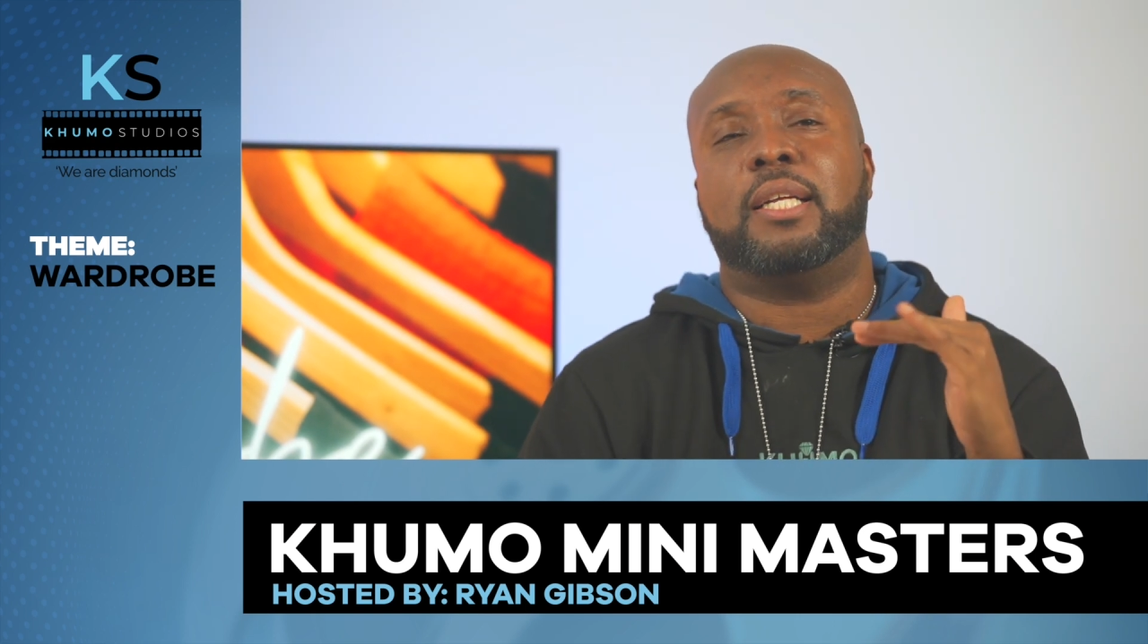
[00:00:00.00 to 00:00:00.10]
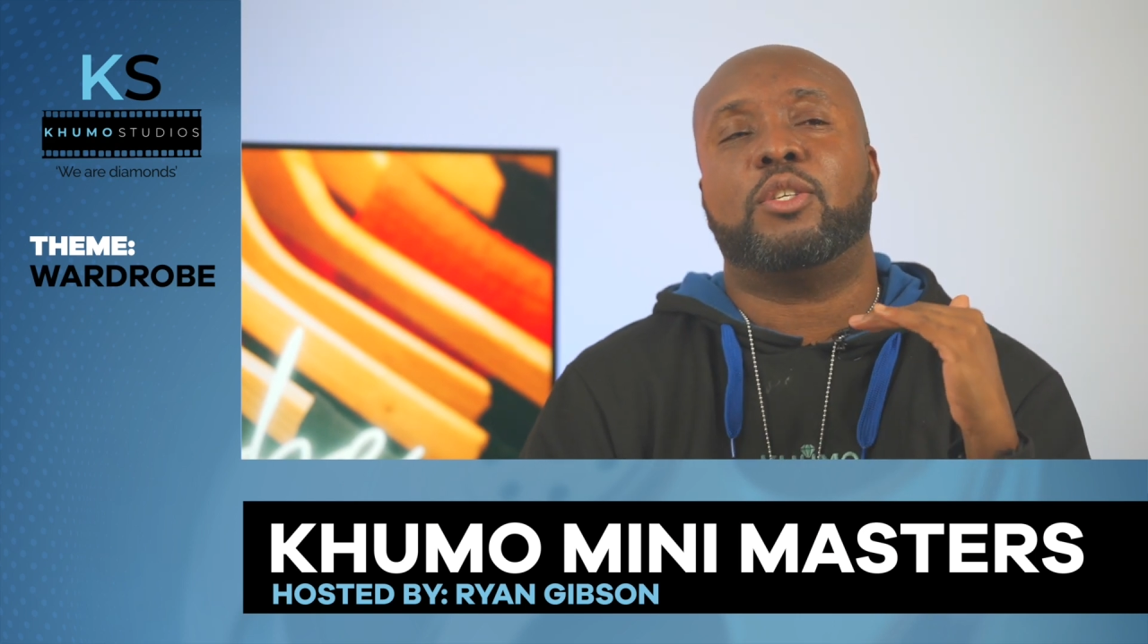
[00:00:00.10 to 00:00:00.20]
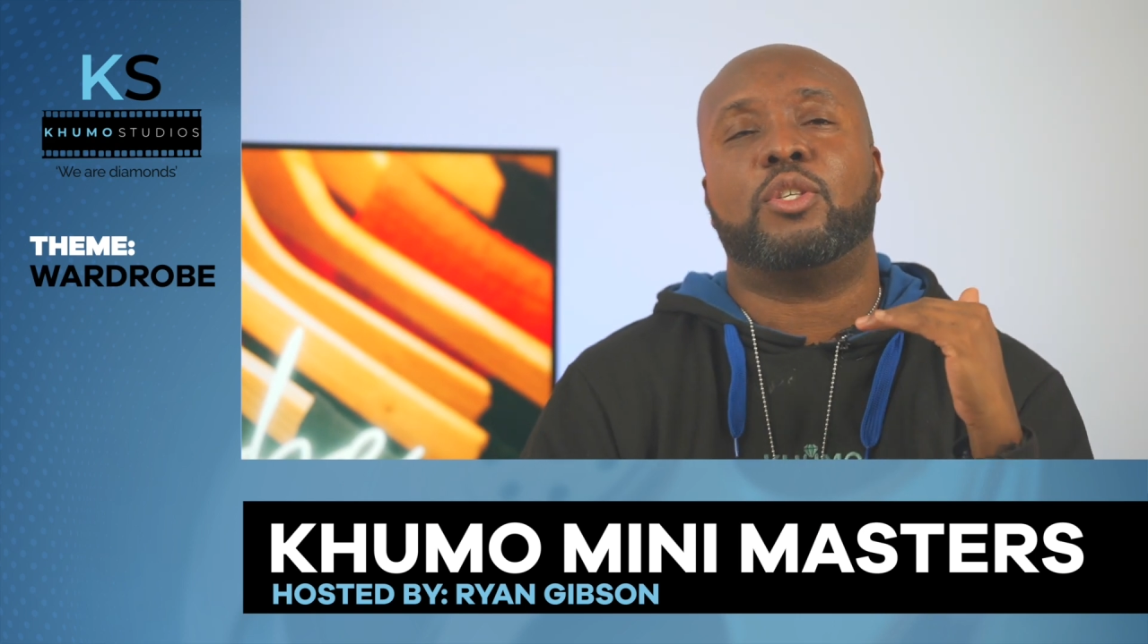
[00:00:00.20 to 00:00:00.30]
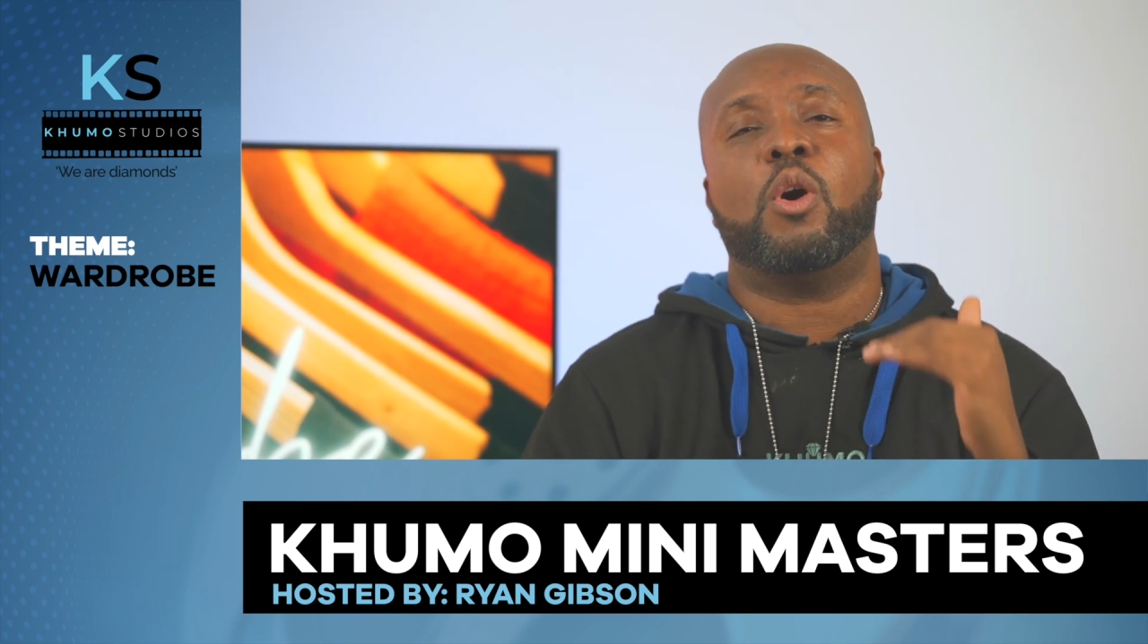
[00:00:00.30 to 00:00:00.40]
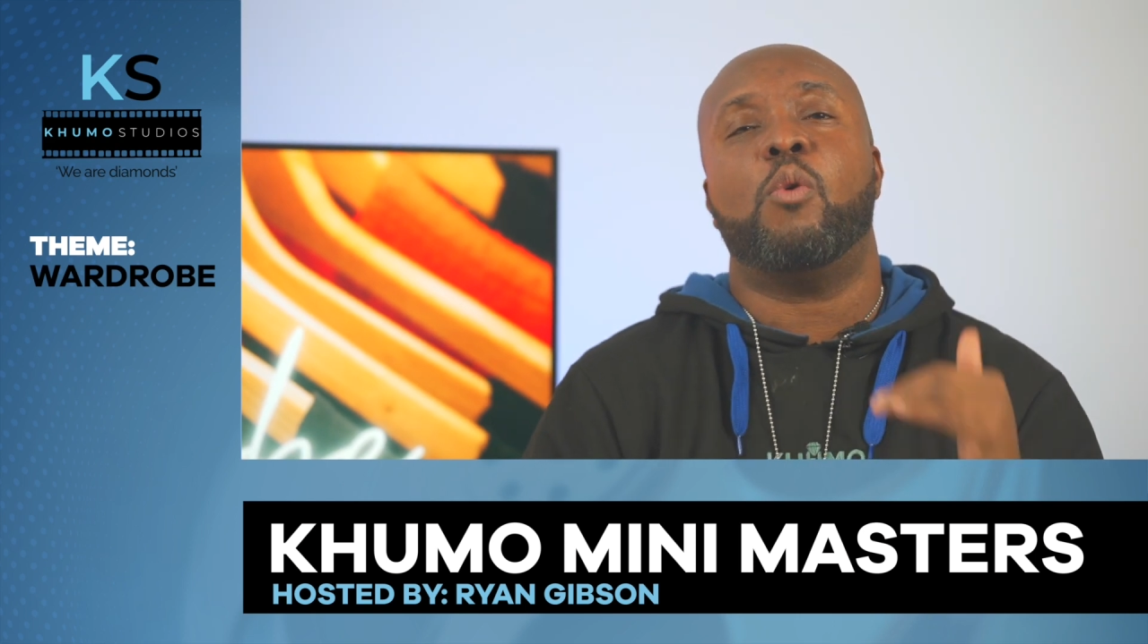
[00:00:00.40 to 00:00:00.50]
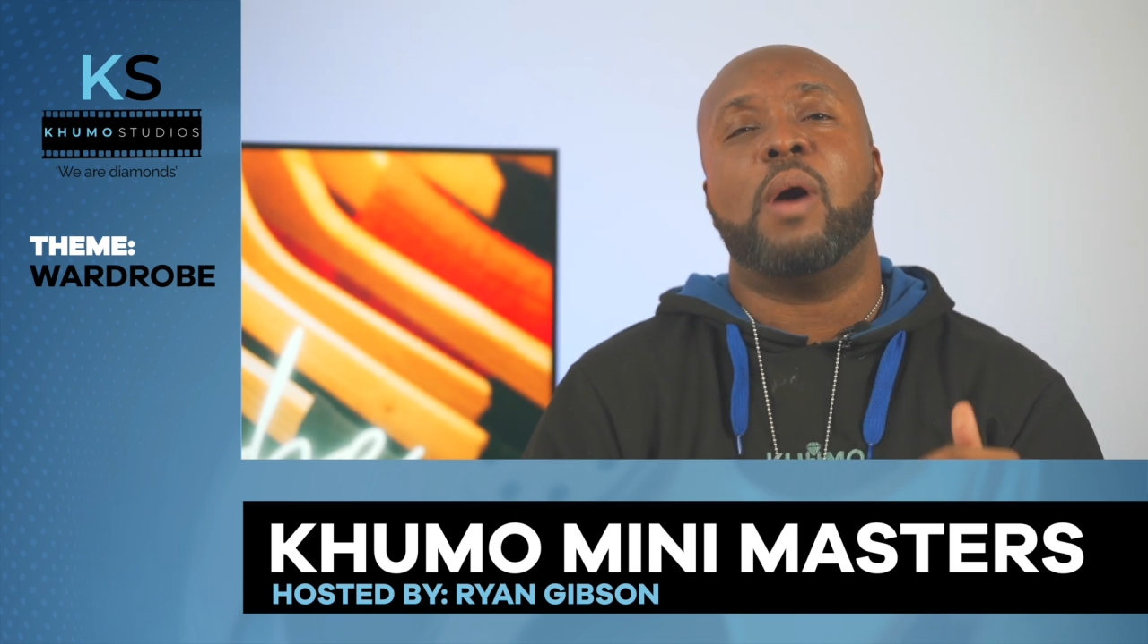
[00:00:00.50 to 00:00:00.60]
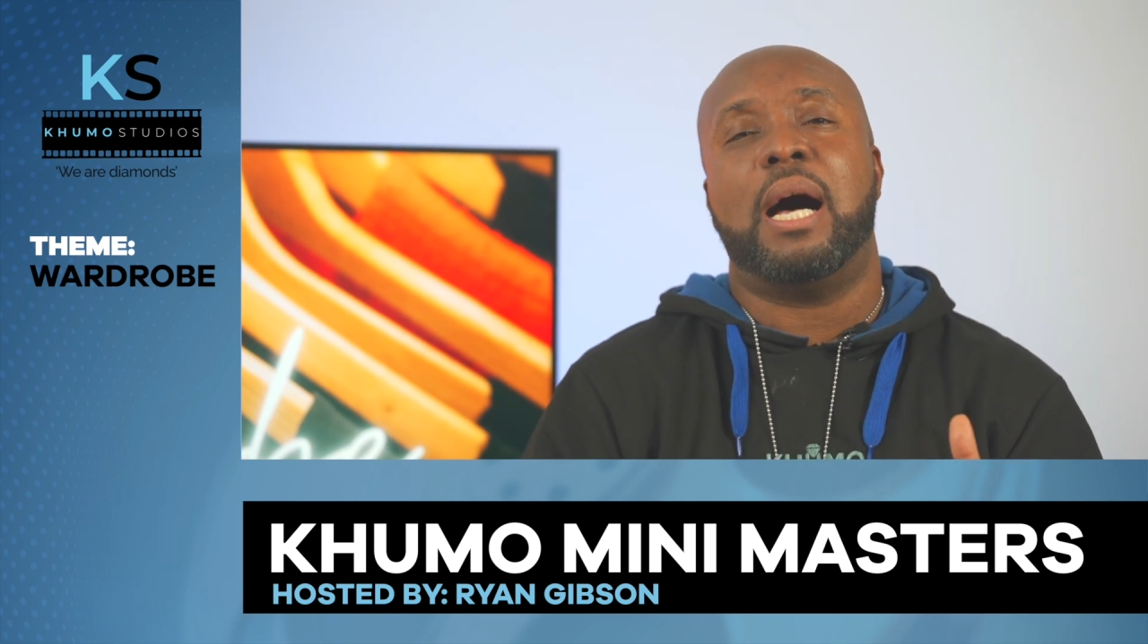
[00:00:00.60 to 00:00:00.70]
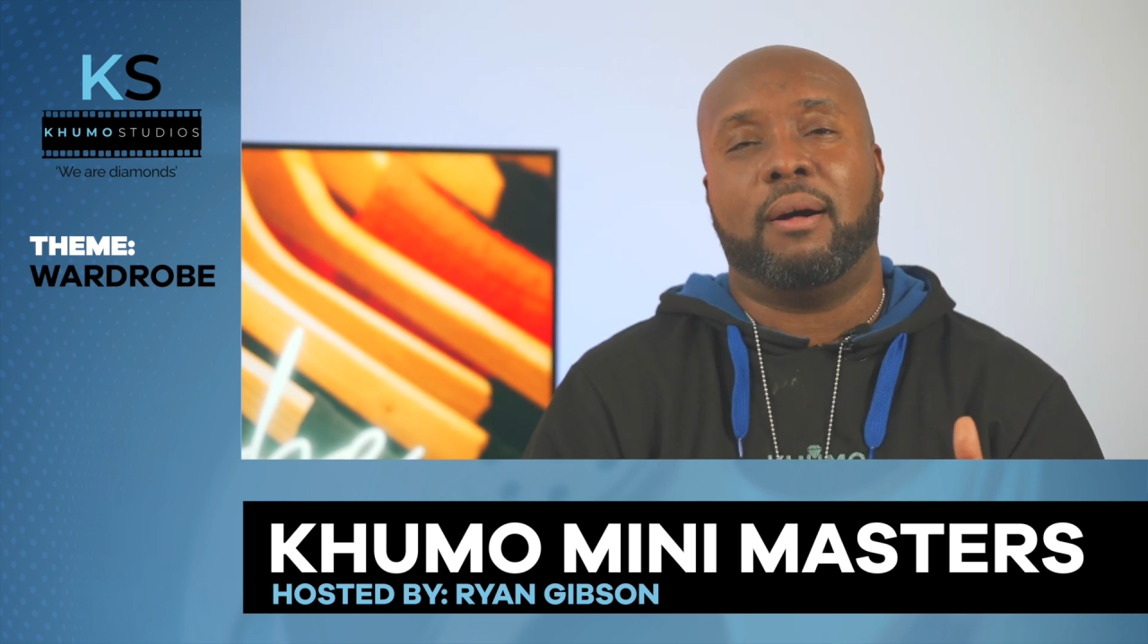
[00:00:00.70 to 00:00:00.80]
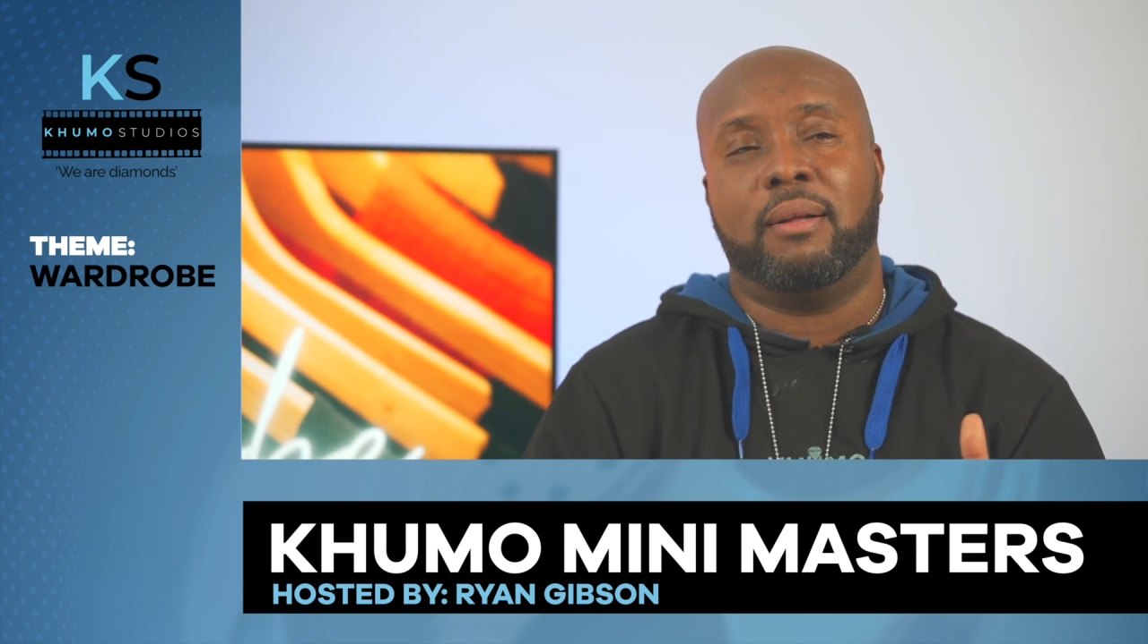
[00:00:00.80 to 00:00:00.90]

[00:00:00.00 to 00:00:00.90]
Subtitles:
it so well.